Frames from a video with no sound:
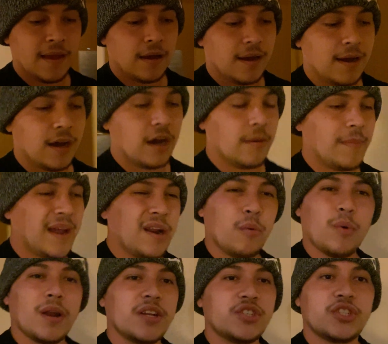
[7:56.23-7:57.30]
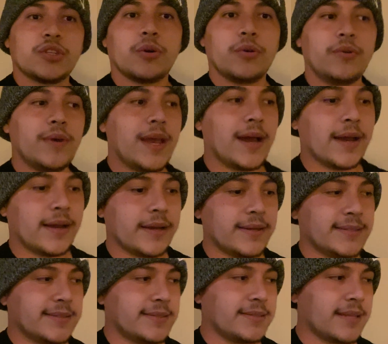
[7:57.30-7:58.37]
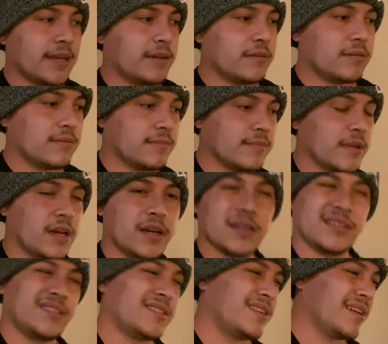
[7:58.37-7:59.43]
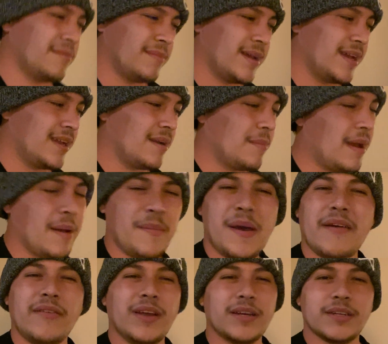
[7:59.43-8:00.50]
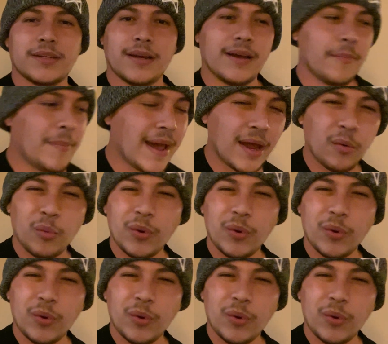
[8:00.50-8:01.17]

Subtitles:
I didn't want to show you guys like, oh shit, man, I'm having a bad